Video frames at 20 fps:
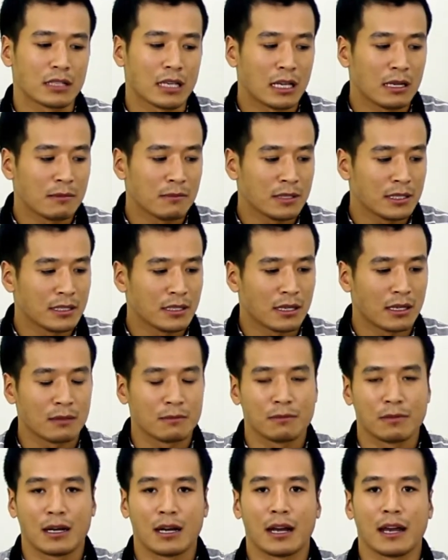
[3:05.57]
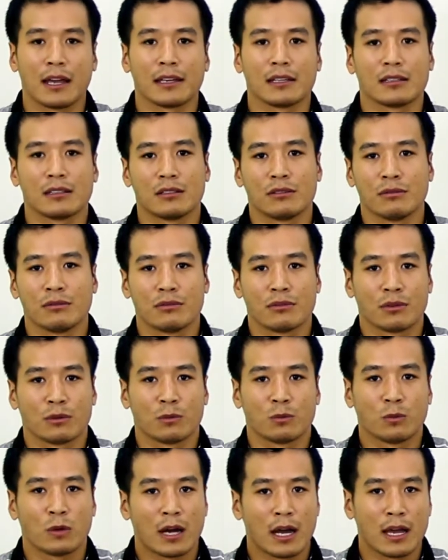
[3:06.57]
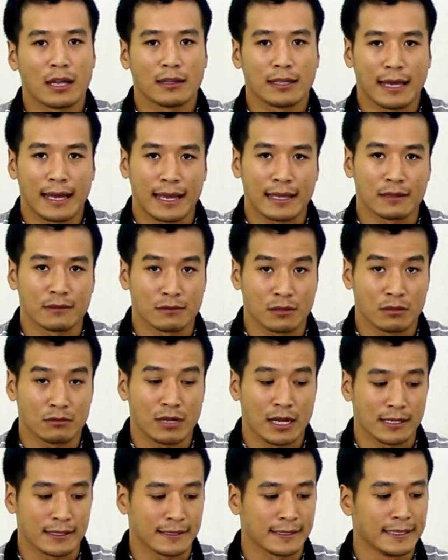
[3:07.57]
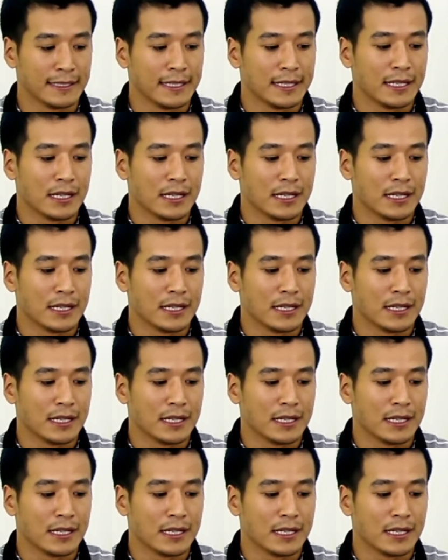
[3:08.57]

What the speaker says: can be done by the use of while and whereas.